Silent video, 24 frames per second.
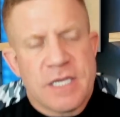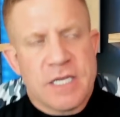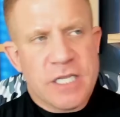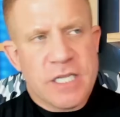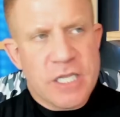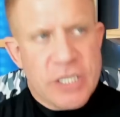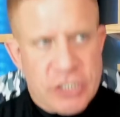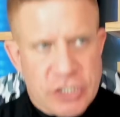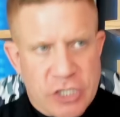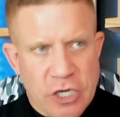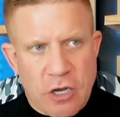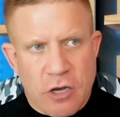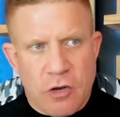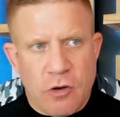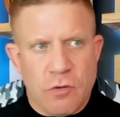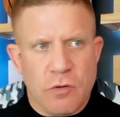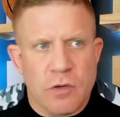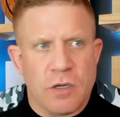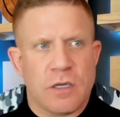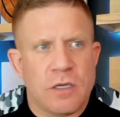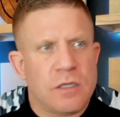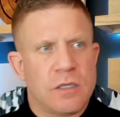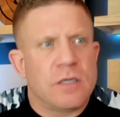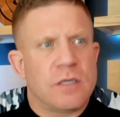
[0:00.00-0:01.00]
So,
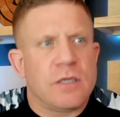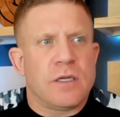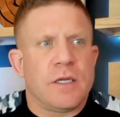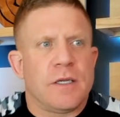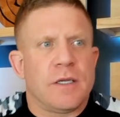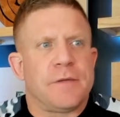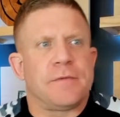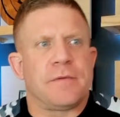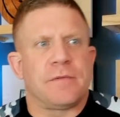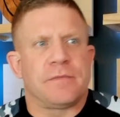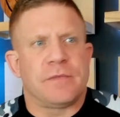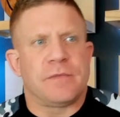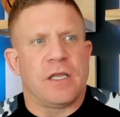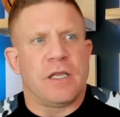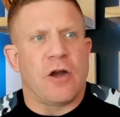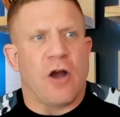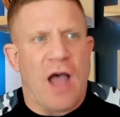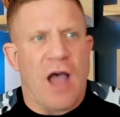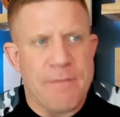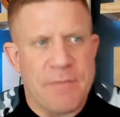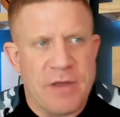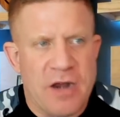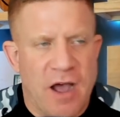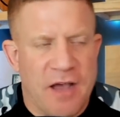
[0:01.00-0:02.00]
you know,
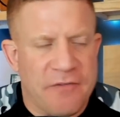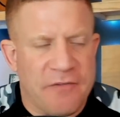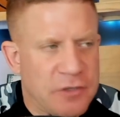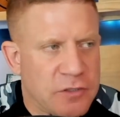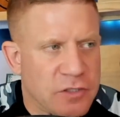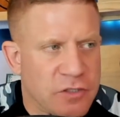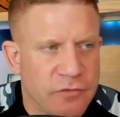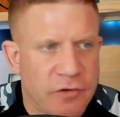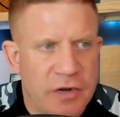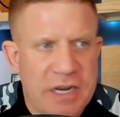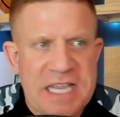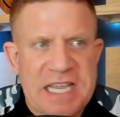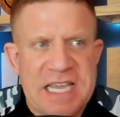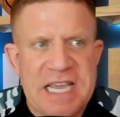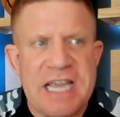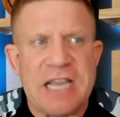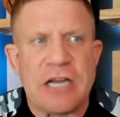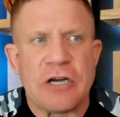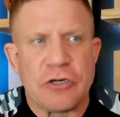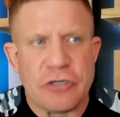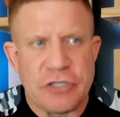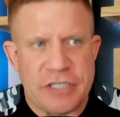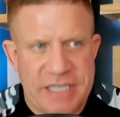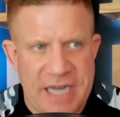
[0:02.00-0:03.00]
I've been off those for
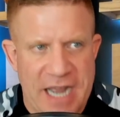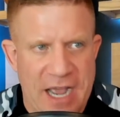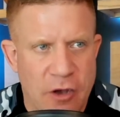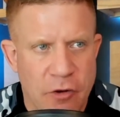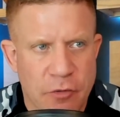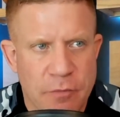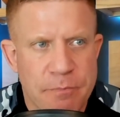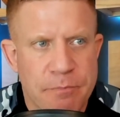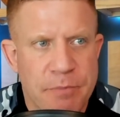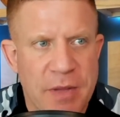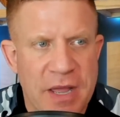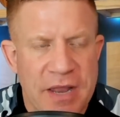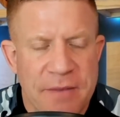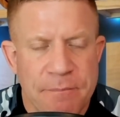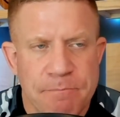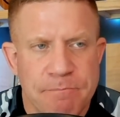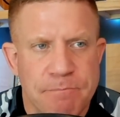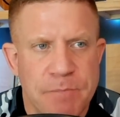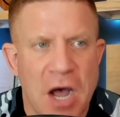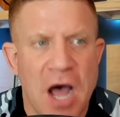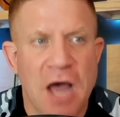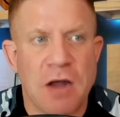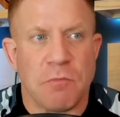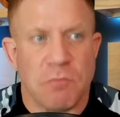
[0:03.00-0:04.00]
years now. But
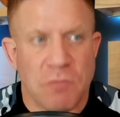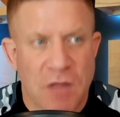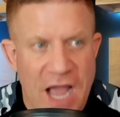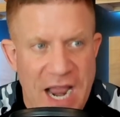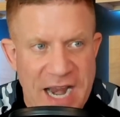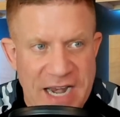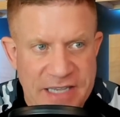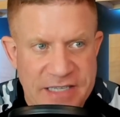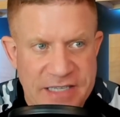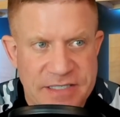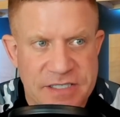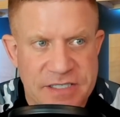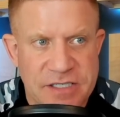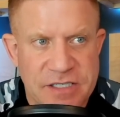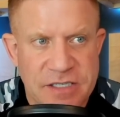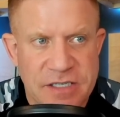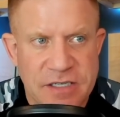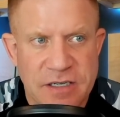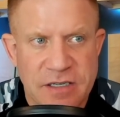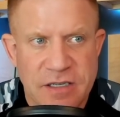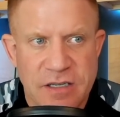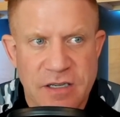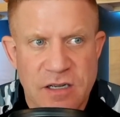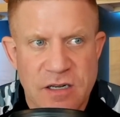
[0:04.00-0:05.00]
bottom line is,
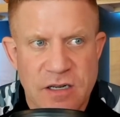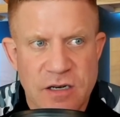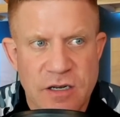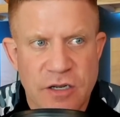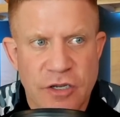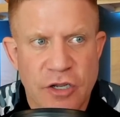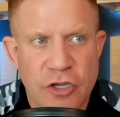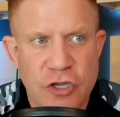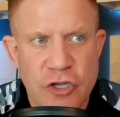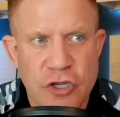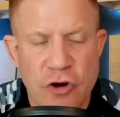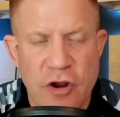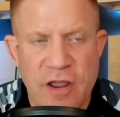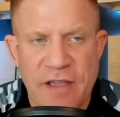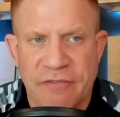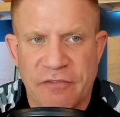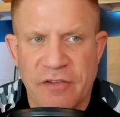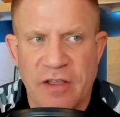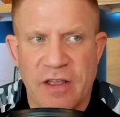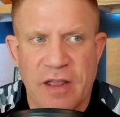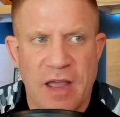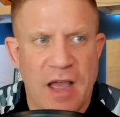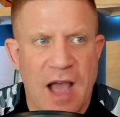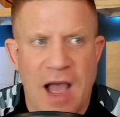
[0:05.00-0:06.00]

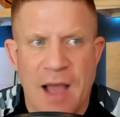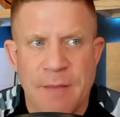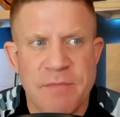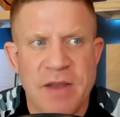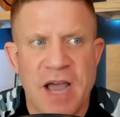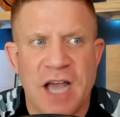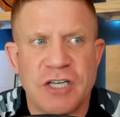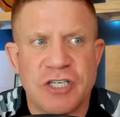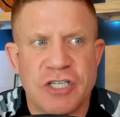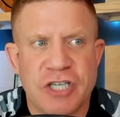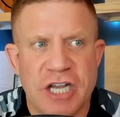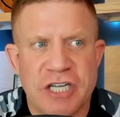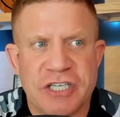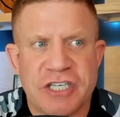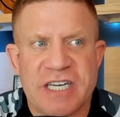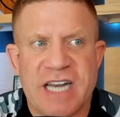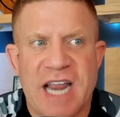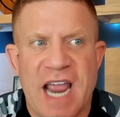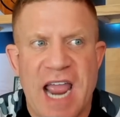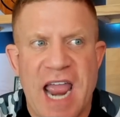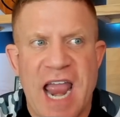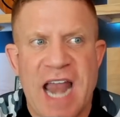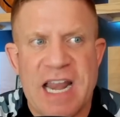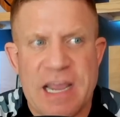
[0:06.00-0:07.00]
I'm not judging
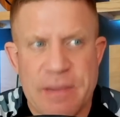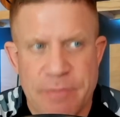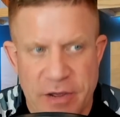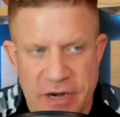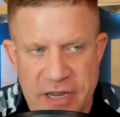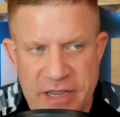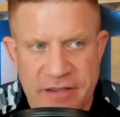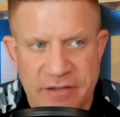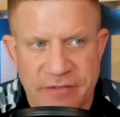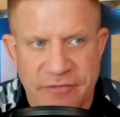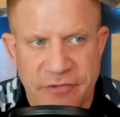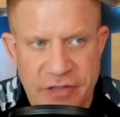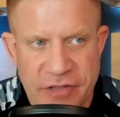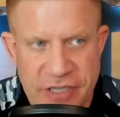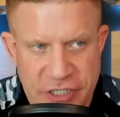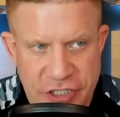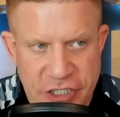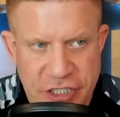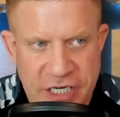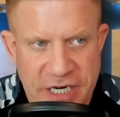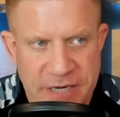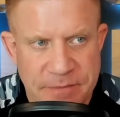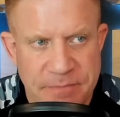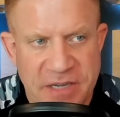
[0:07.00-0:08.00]
anybody for this
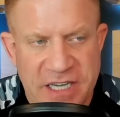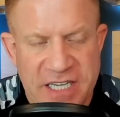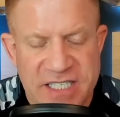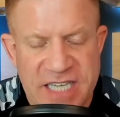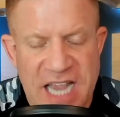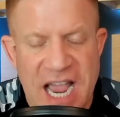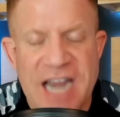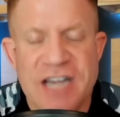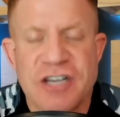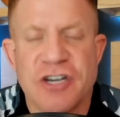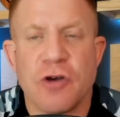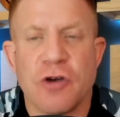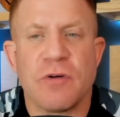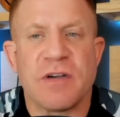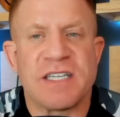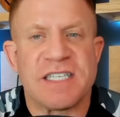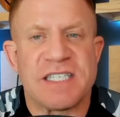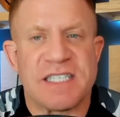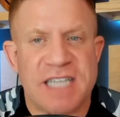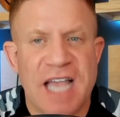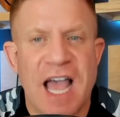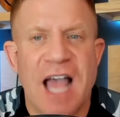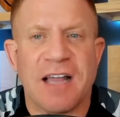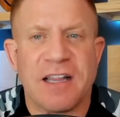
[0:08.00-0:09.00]
shit because I know
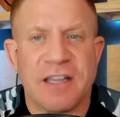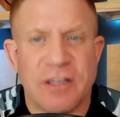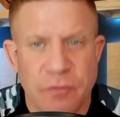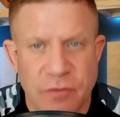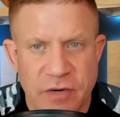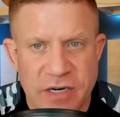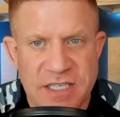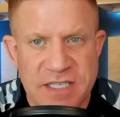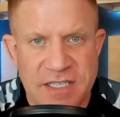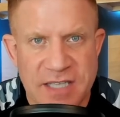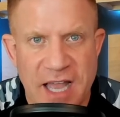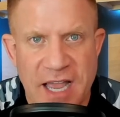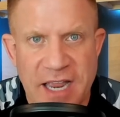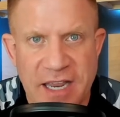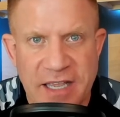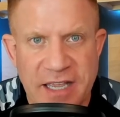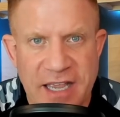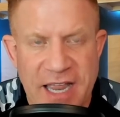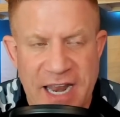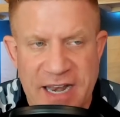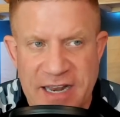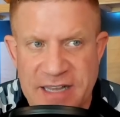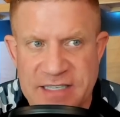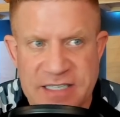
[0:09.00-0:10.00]
exactly what it's like.
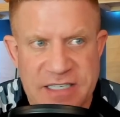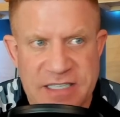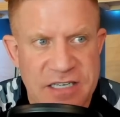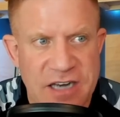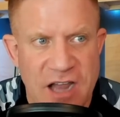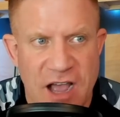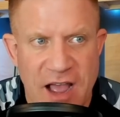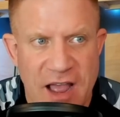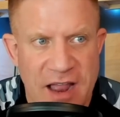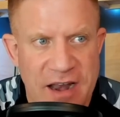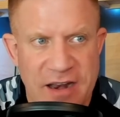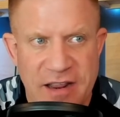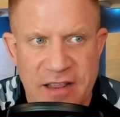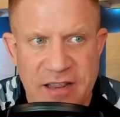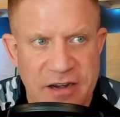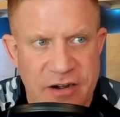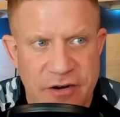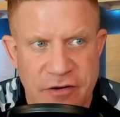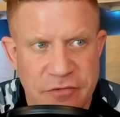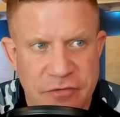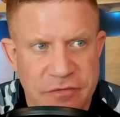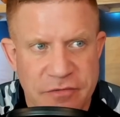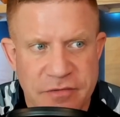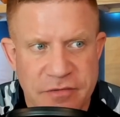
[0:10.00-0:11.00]
And it's not, you
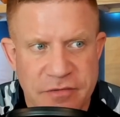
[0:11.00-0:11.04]
know,